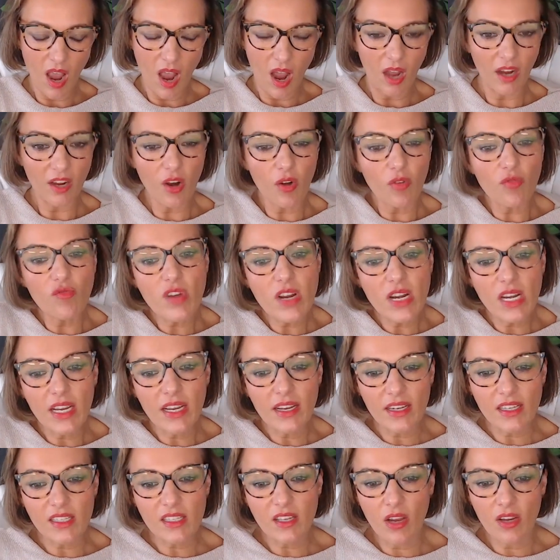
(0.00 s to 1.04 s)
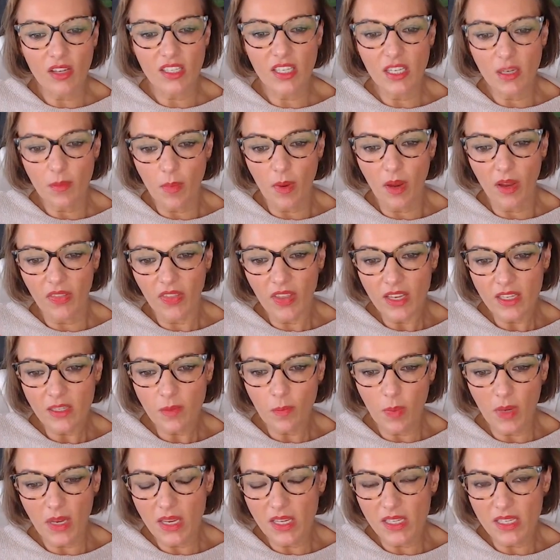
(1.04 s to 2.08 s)
I got really excited by this
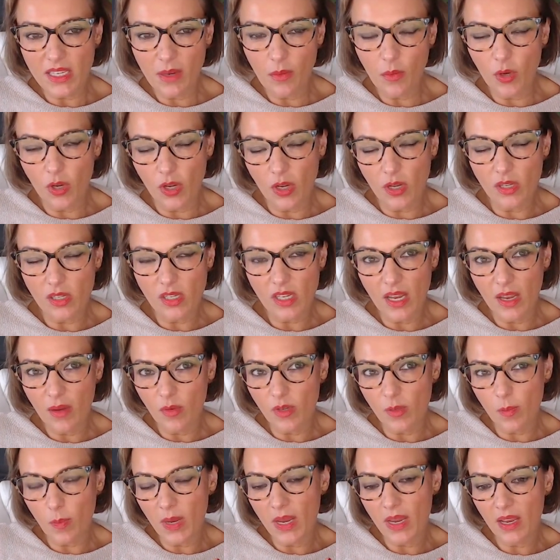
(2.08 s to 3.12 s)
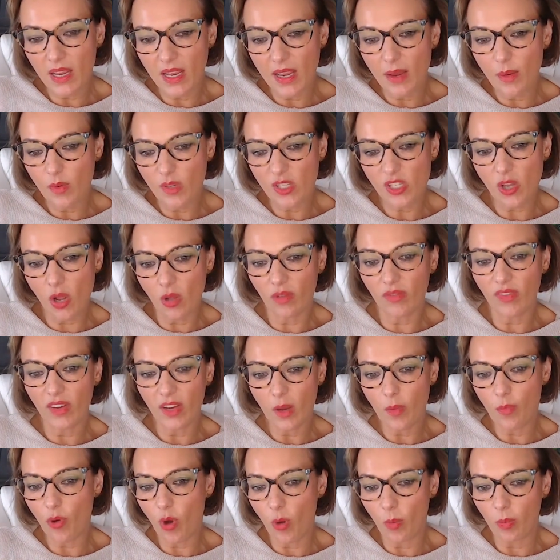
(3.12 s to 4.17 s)
because it was it was be it was solving a
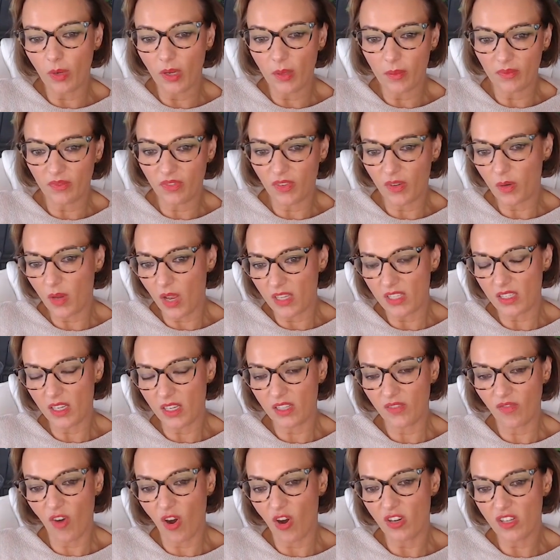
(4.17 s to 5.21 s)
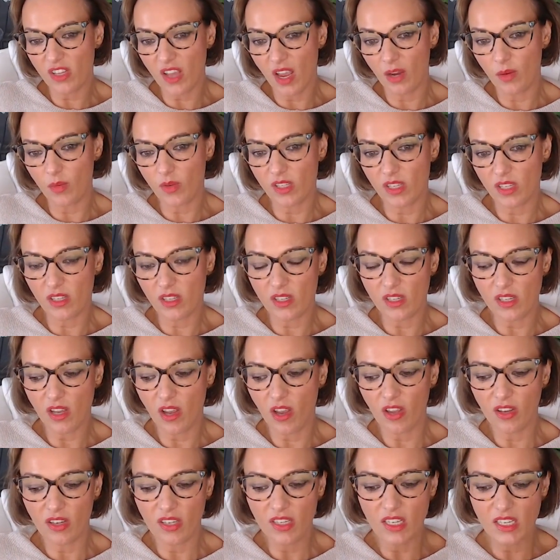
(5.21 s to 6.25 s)
problem as as far as I was
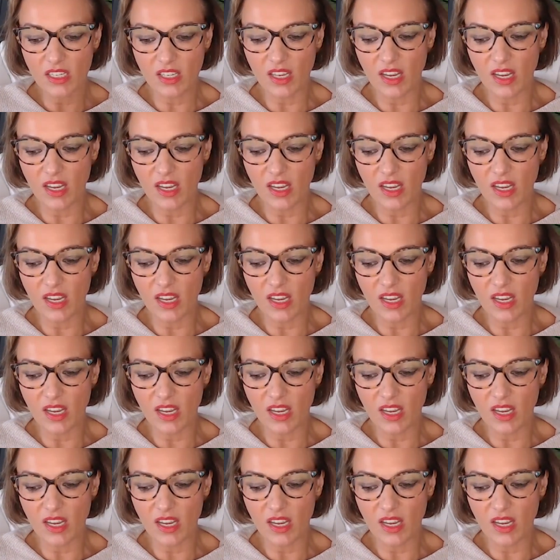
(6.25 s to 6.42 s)
concerned. Is